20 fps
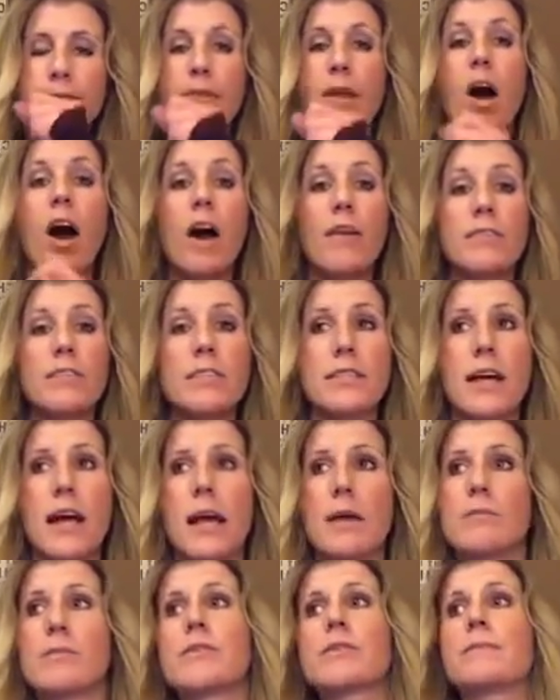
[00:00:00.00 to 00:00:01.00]

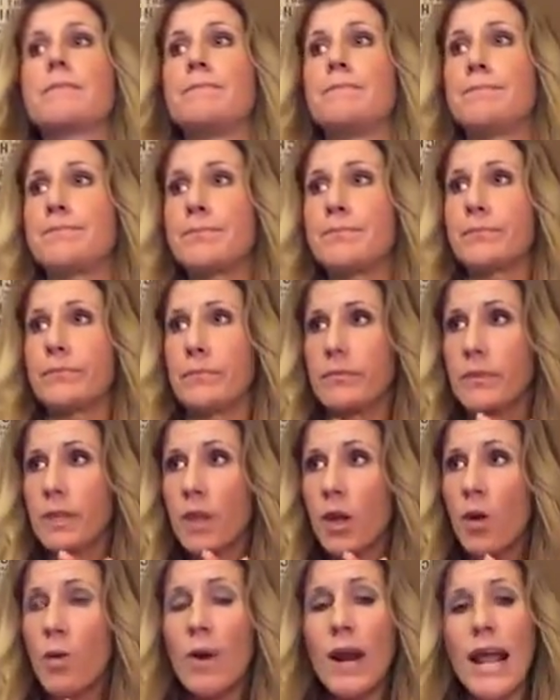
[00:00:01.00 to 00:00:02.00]
Oftentimes,
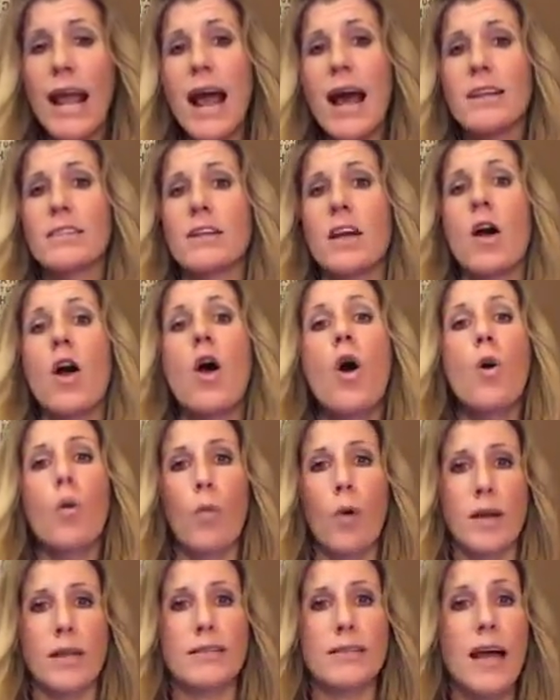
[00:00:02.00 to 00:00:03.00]
when I ask
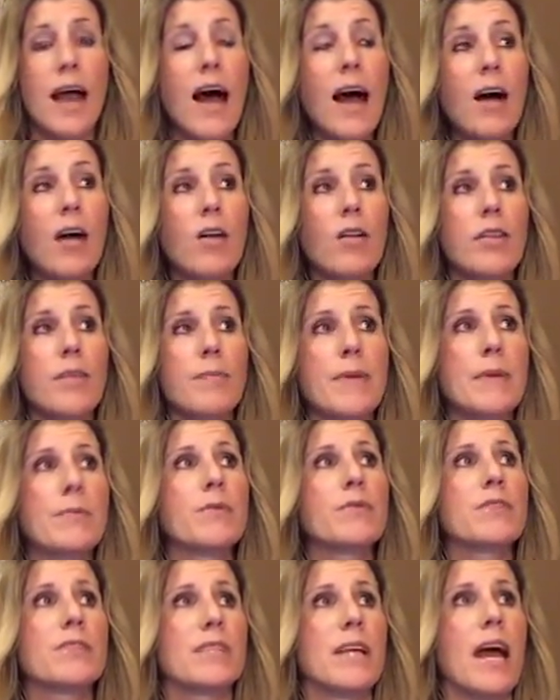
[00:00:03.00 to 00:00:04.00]
what is health,
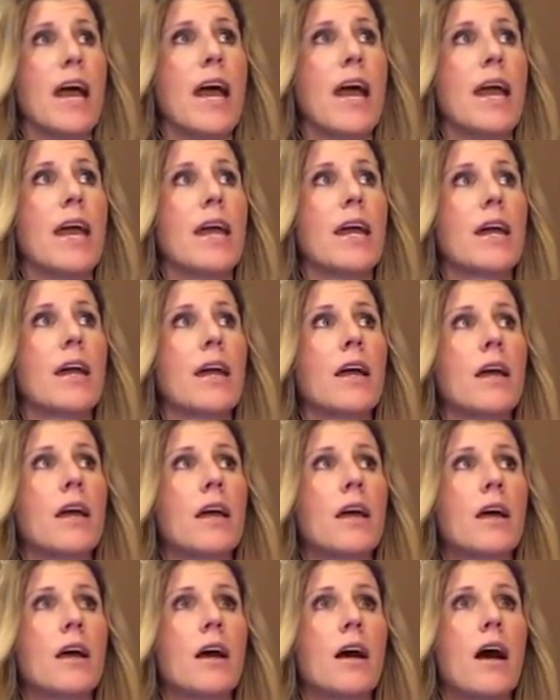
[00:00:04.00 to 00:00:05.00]
people say
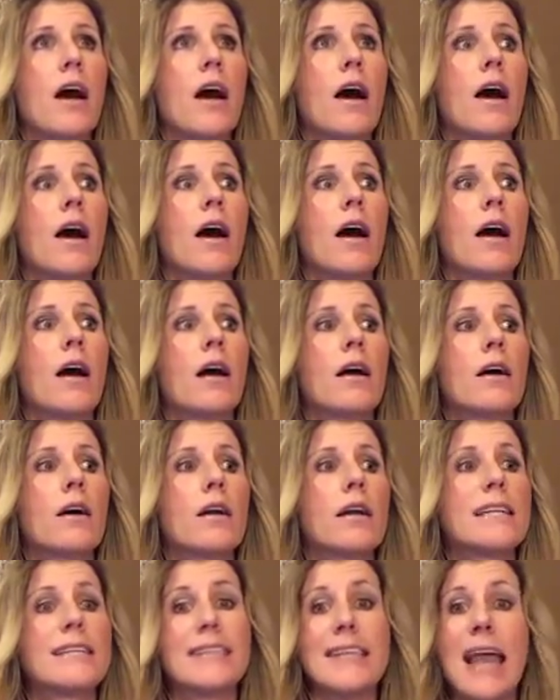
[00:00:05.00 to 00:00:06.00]

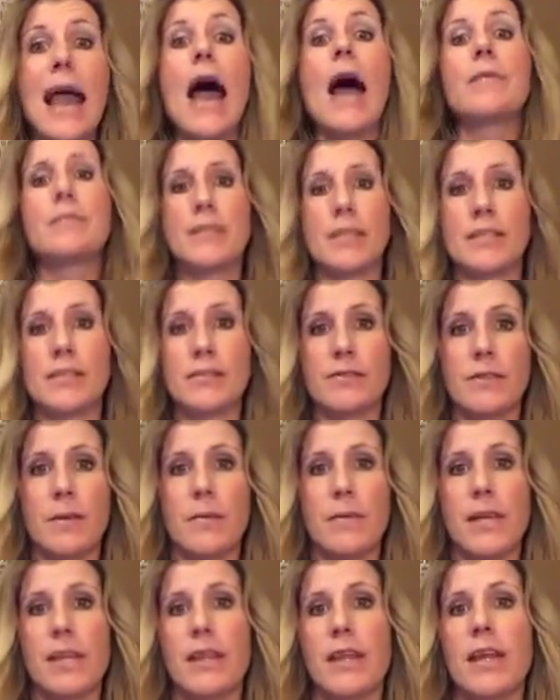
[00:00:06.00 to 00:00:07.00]
it's the absence of
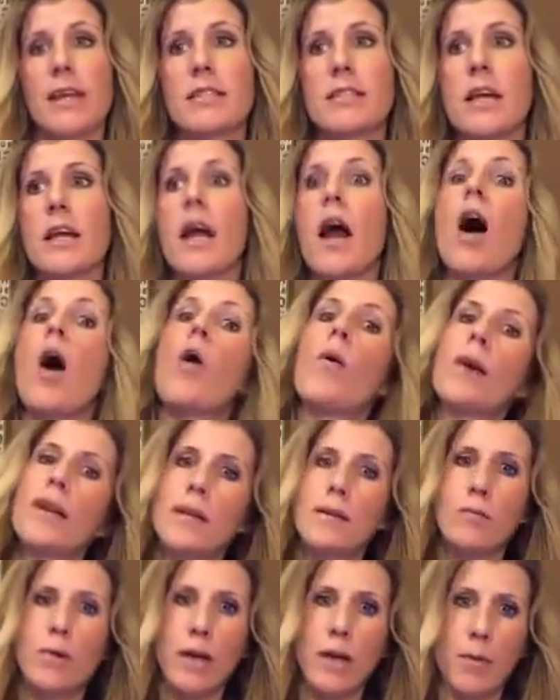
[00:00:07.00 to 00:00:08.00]
something. Like it's like, oh, I
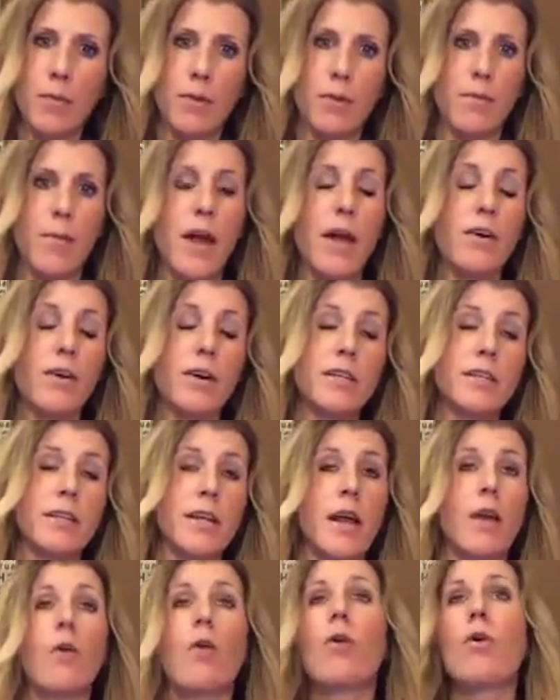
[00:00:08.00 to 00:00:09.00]
didn't wake up with a migraine
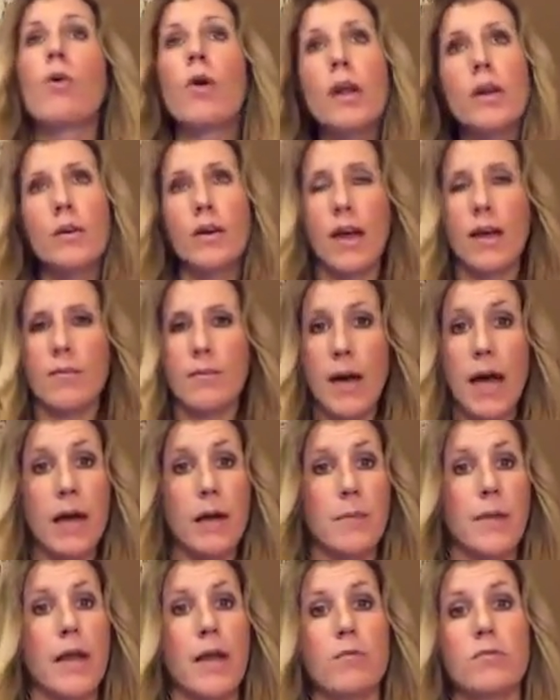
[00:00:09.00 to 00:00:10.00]
today. Oh, I don't have
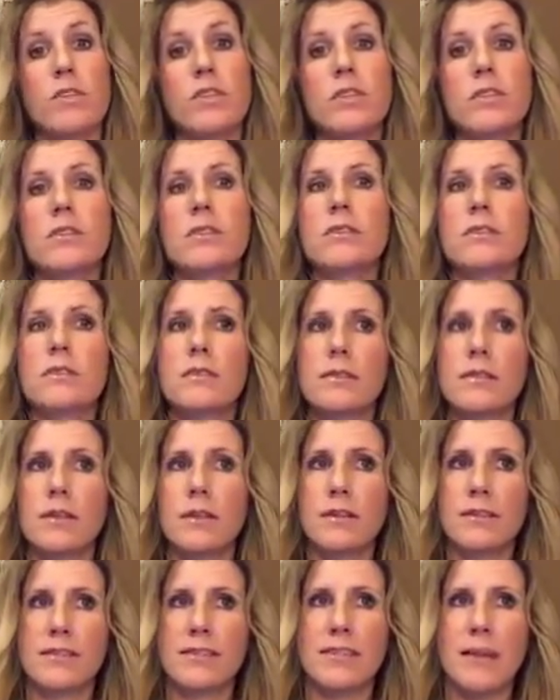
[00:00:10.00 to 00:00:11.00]
back pain, which is
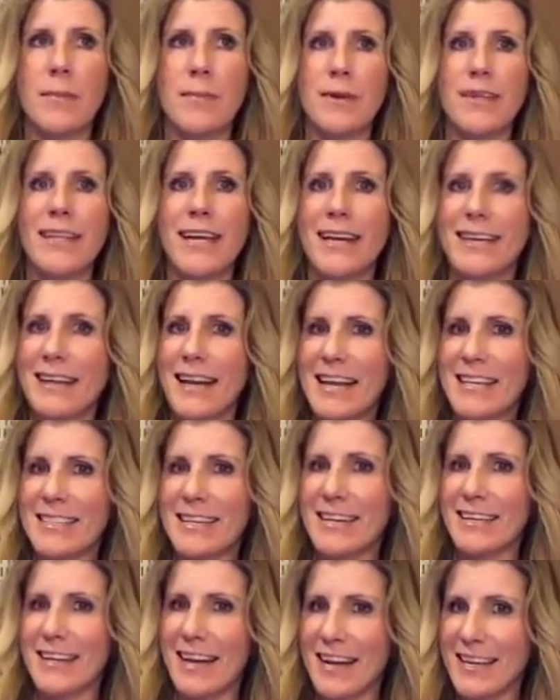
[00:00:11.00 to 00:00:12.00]
a step in the right
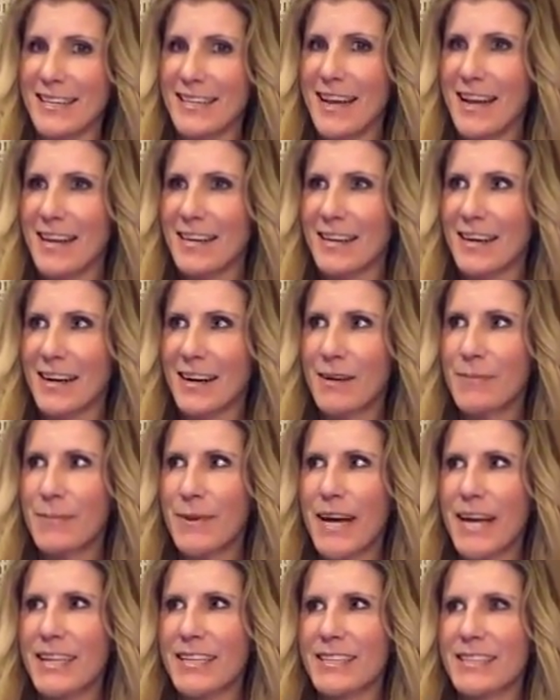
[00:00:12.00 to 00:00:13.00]
direction.
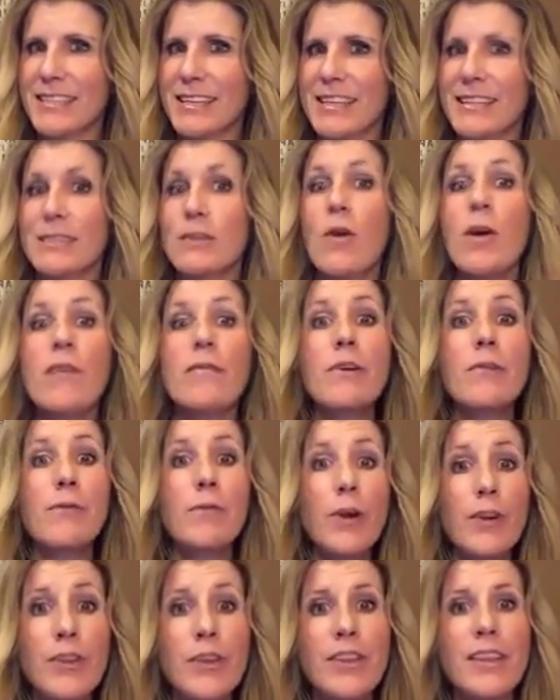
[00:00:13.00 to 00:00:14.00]
But let's go even
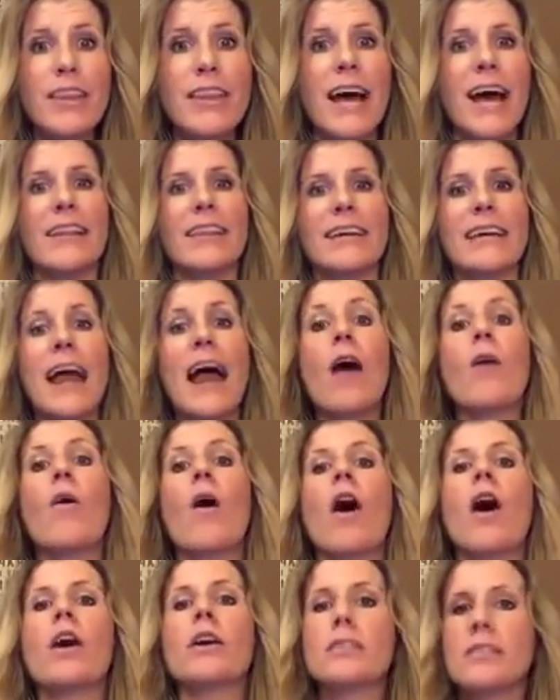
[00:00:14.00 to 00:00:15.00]
further than that. Like, how
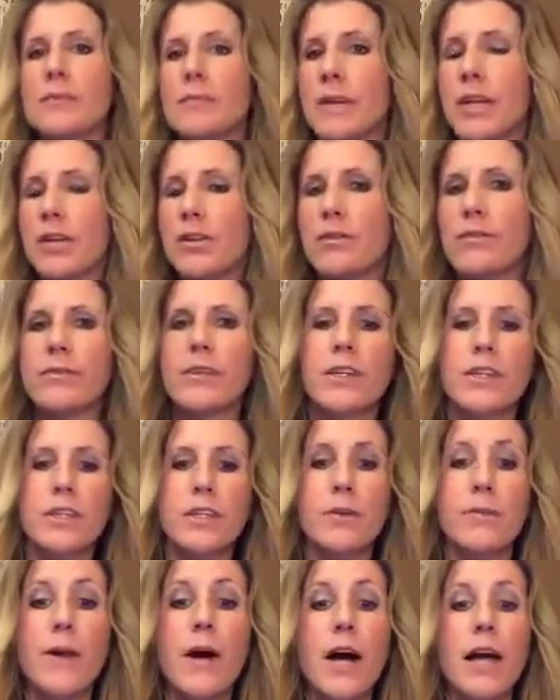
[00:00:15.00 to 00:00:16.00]
awesome can you feel in
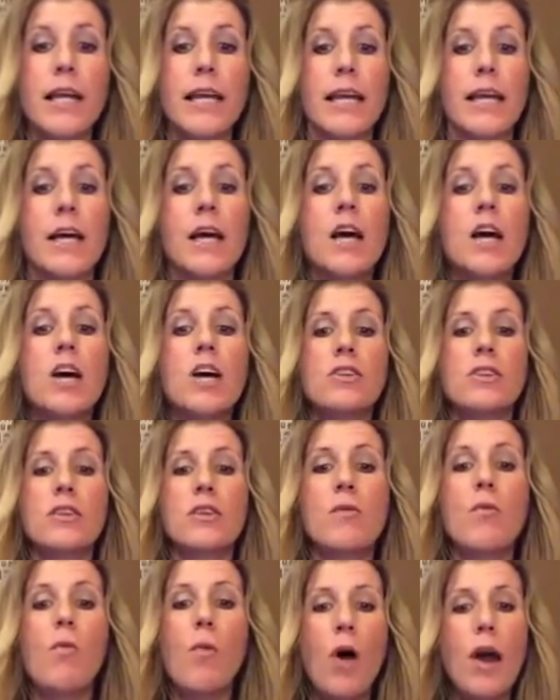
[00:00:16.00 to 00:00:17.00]
your body? So
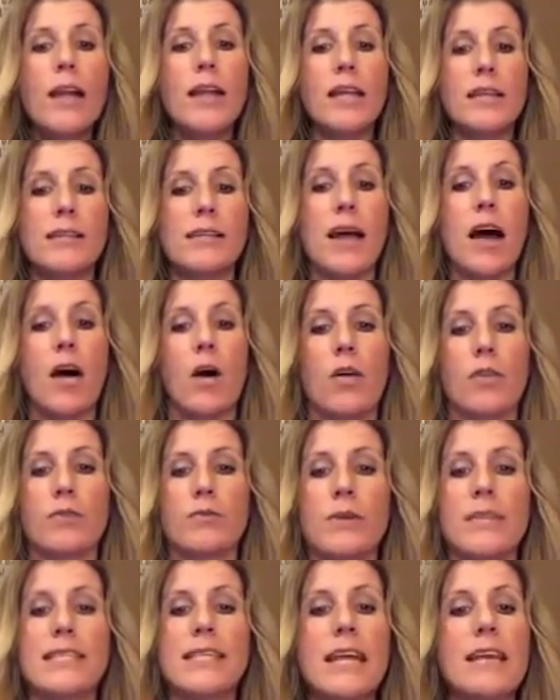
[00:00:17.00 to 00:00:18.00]
then what is health?
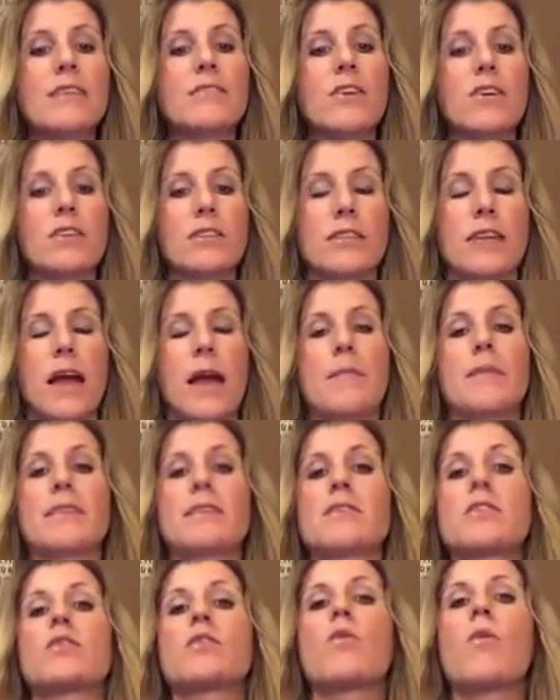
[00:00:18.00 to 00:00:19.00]
So I say this all the time.
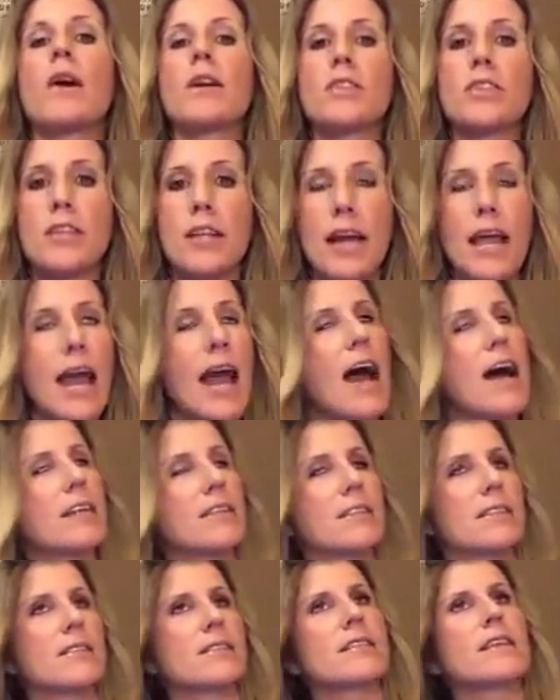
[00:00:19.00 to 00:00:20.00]
This is the question that I
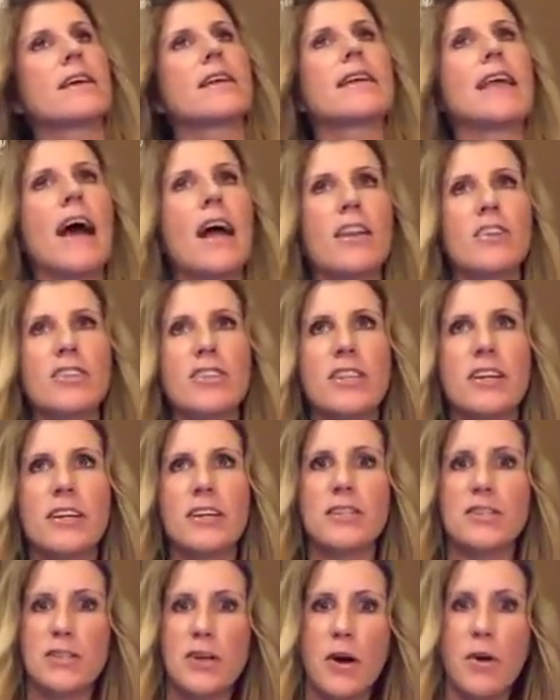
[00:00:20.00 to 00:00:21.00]
ask. It's the analogy that
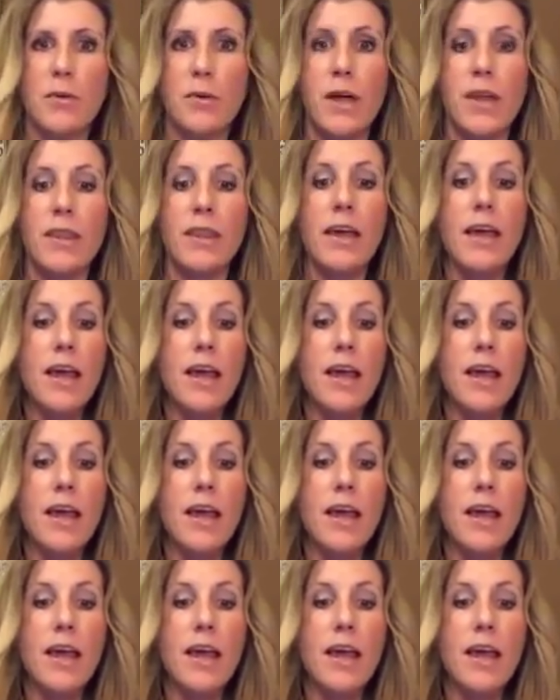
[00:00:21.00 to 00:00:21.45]
I start with.